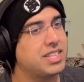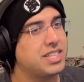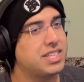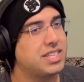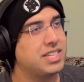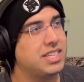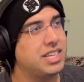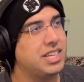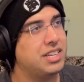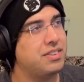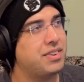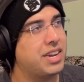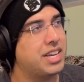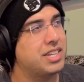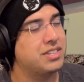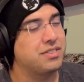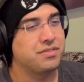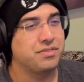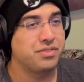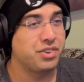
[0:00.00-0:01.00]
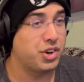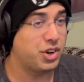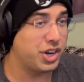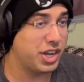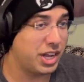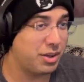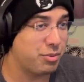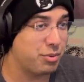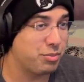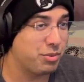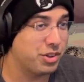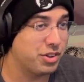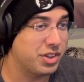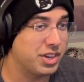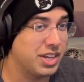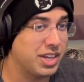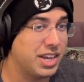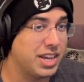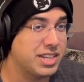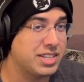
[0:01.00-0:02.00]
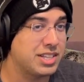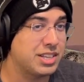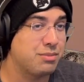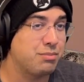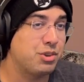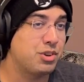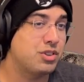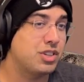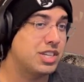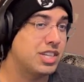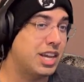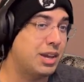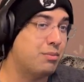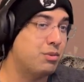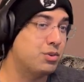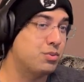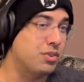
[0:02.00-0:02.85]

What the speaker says: Steve has very high mobility as an immune to damage